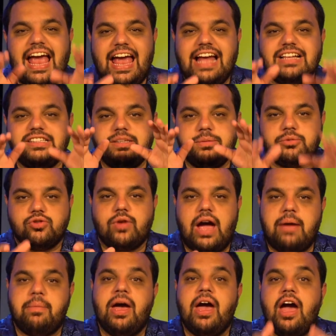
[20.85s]
and
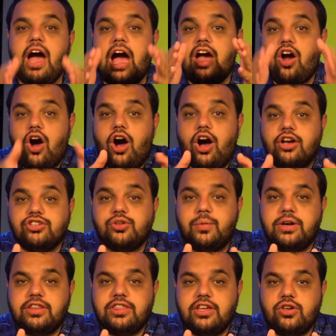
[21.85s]
subscribe. I also
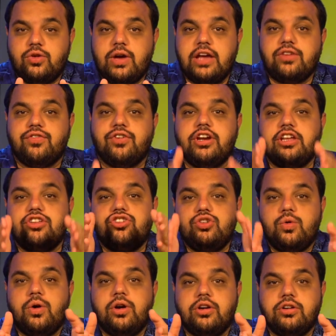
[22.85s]
want to thank you guys for hitting
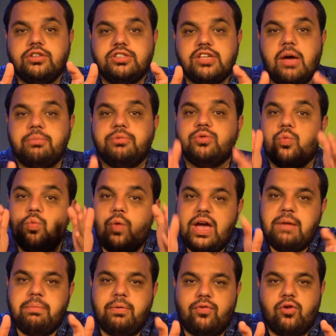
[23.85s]
two hundred subs
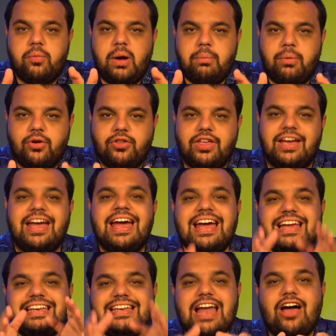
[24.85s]
way before my birthday.
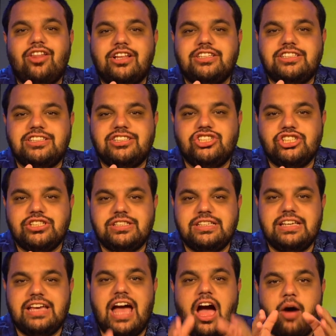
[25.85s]
Now let's just
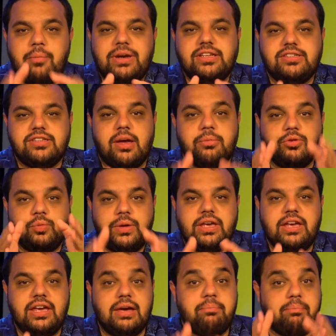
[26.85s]
see how many subs we
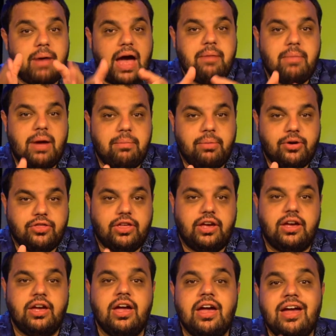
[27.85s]
can get by my
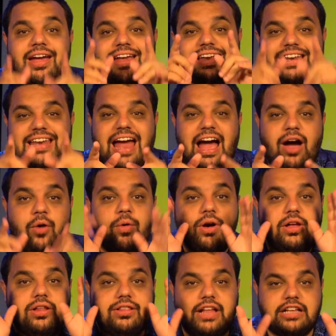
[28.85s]
birthday. Now,
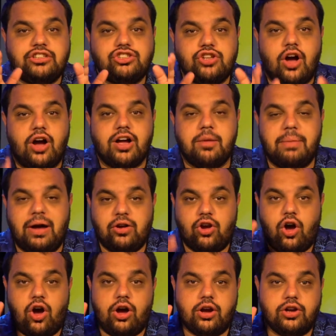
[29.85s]
let's talk
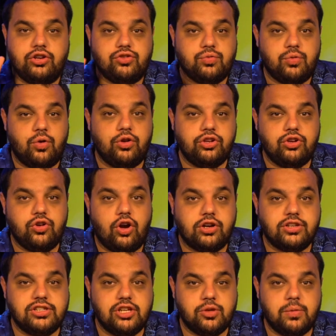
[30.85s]
about controlling your
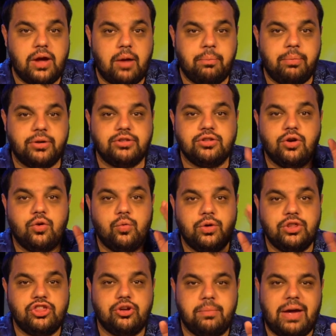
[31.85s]
auxiliary outputs
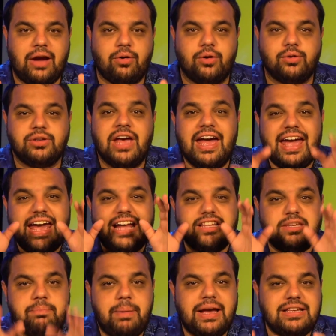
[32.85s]
with your macros.
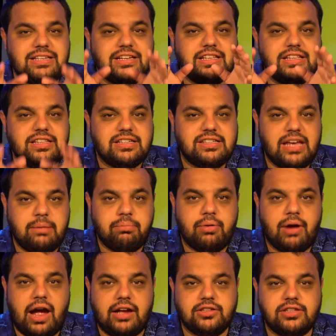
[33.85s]
It's basically the same
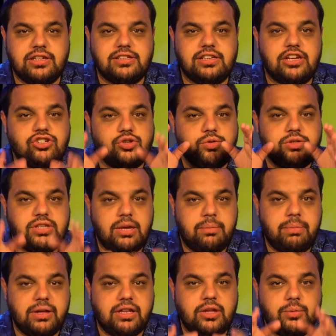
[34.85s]
process as you
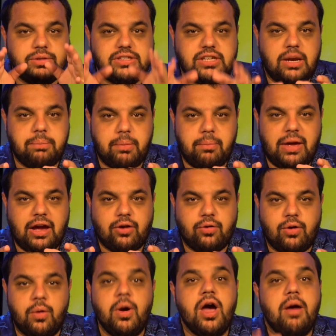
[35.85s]
typically would set up a
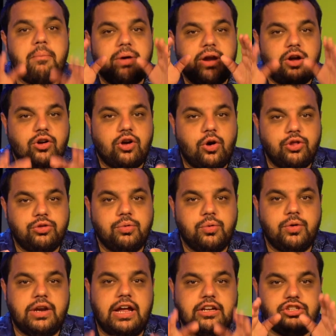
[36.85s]
macro, but I'll go
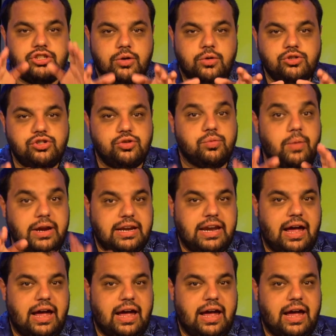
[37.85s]
through it and show it to you right